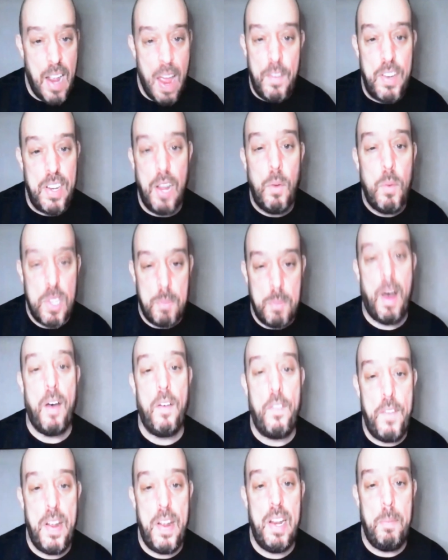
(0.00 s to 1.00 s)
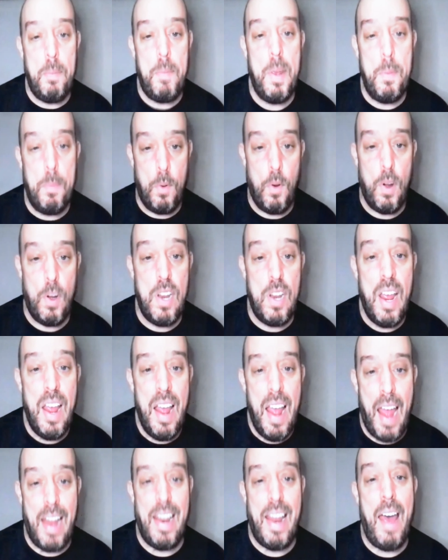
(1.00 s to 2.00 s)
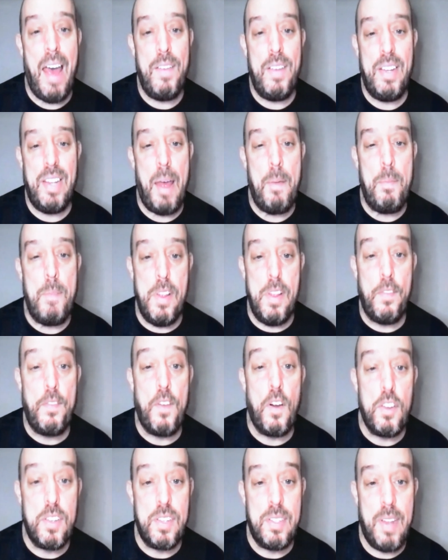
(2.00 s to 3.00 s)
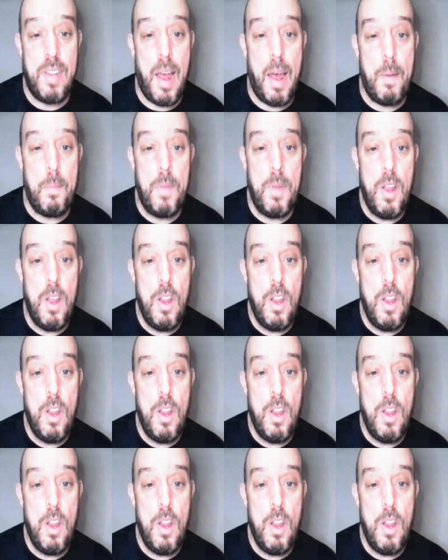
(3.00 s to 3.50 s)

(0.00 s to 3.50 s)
everything was about feeding people and having that be the first step